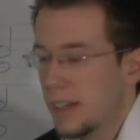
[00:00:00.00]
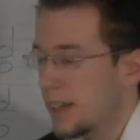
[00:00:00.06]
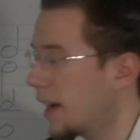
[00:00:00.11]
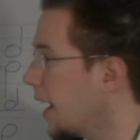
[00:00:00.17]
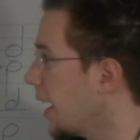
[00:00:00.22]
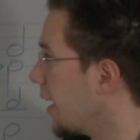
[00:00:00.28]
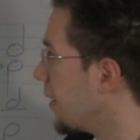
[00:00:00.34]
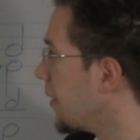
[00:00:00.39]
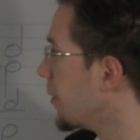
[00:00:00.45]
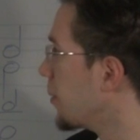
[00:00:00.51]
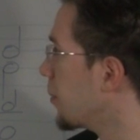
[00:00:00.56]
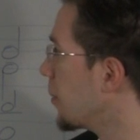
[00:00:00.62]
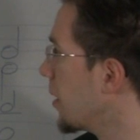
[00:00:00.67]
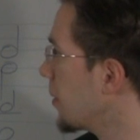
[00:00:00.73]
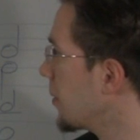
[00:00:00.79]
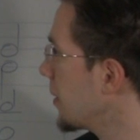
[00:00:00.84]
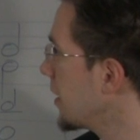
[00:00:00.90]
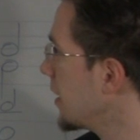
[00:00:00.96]
Now,
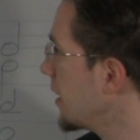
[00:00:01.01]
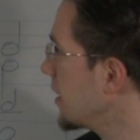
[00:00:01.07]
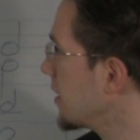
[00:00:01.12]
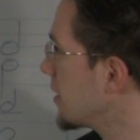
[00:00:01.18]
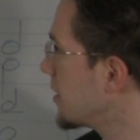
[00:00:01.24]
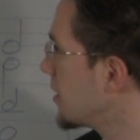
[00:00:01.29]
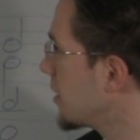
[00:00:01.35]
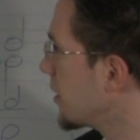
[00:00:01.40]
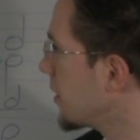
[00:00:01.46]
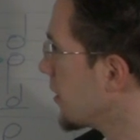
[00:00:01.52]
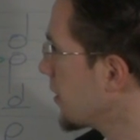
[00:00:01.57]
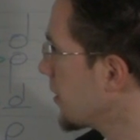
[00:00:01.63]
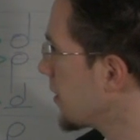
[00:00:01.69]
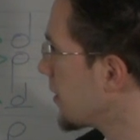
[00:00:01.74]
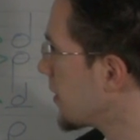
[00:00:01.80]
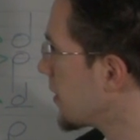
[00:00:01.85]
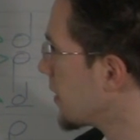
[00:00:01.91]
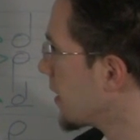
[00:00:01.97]
what we need to
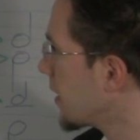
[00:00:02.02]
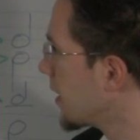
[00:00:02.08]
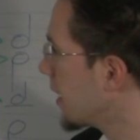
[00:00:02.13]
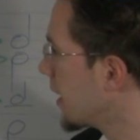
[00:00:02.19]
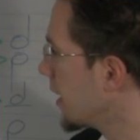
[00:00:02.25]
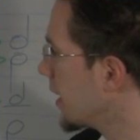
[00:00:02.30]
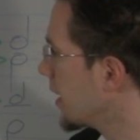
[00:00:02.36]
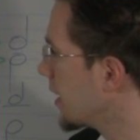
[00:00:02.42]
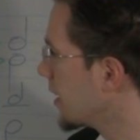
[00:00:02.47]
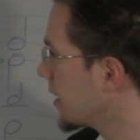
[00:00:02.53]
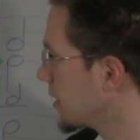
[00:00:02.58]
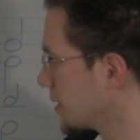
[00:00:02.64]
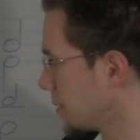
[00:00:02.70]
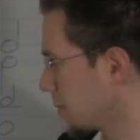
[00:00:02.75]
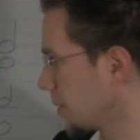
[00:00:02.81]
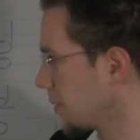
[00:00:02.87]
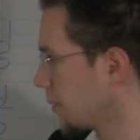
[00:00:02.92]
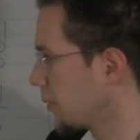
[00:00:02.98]
do
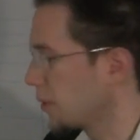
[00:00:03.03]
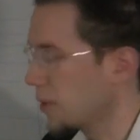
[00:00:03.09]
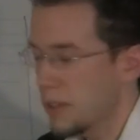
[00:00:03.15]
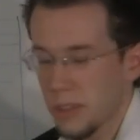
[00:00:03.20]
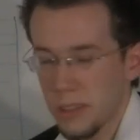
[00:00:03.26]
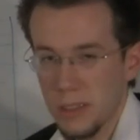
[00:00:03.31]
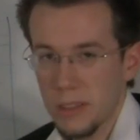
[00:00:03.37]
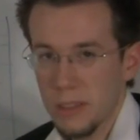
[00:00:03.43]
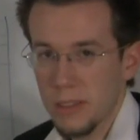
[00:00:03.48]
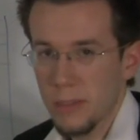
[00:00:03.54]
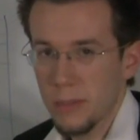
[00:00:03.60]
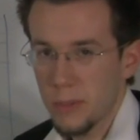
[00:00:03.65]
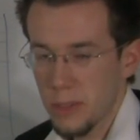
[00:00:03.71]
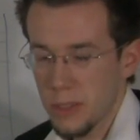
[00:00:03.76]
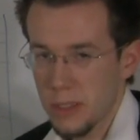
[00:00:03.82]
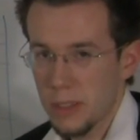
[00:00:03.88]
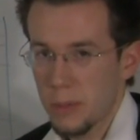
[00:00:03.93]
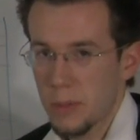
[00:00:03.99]
is, first
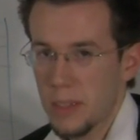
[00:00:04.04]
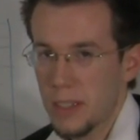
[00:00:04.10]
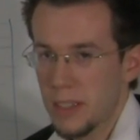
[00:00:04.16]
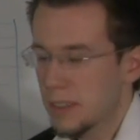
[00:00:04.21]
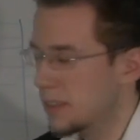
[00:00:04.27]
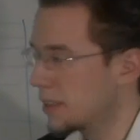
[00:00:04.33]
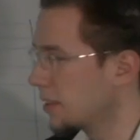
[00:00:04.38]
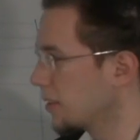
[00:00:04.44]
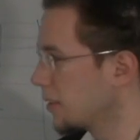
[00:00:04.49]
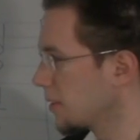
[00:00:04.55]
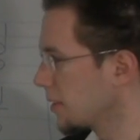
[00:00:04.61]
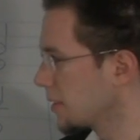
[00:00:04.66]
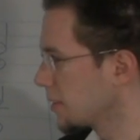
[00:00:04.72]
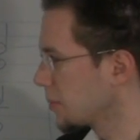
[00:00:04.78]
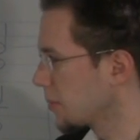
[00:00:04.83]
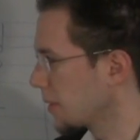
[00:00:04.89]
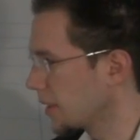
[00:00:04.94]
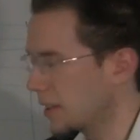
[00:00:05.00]
thing we need to do
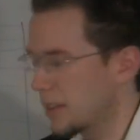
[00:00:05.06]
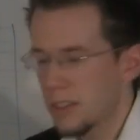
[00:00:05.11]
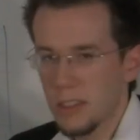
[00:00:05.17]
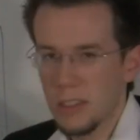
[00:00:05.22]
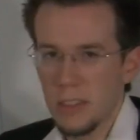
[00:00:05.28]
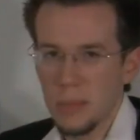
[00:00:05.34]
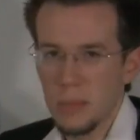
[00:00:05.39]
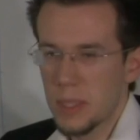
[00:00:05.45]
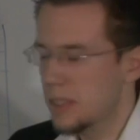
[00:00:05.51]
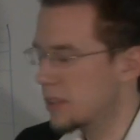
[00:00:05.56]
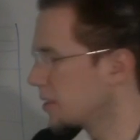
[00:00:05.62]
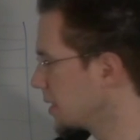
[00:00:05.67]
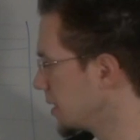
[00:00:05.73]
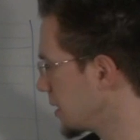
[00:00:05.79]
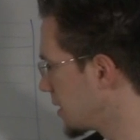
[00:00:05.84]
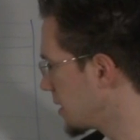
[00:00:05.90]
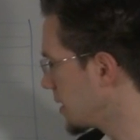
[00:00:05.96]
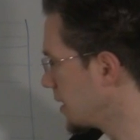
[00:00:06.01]
is, we're going to just be
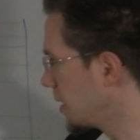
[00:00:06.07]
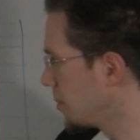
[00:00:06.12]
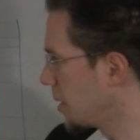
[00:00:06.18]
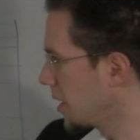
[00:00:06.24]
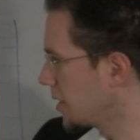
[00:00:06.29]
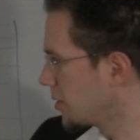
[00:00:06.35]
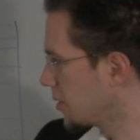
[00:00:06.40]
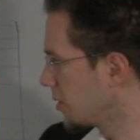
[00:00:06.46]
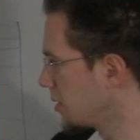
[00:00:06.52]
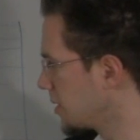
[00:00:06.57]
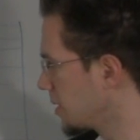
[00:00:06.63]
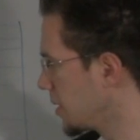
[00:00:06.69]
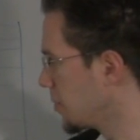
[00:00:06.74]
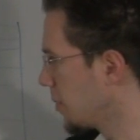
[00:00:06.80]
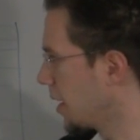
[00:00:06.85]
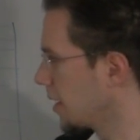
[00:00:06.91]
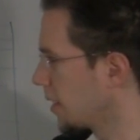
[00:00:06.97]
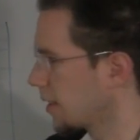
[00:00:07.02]
using C major and
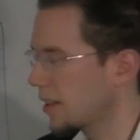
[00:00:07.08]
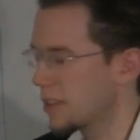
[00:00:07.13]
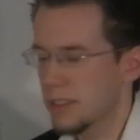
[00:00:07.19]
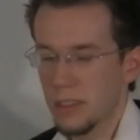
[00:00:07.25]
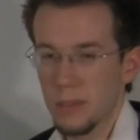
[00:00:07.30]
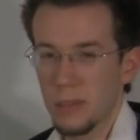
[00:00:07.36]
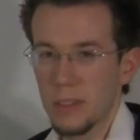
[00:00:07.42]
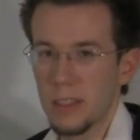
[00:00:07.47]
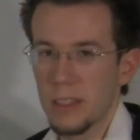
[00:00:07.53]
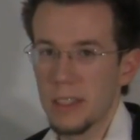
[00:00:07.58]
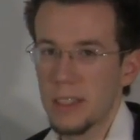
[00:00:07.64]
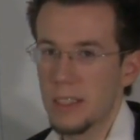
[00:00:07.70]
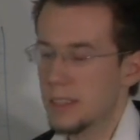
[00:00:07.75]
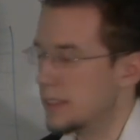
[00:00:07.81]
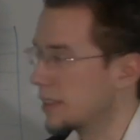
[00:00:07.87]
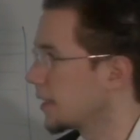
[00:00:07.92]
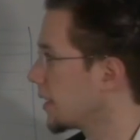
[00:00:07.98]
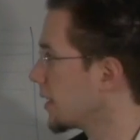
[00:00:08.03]
C minor because they're really
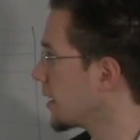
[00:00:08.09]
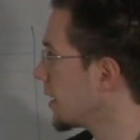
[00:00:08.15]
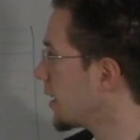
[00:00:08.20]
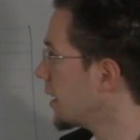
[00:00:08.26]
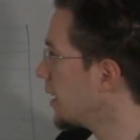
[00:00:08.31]
easy.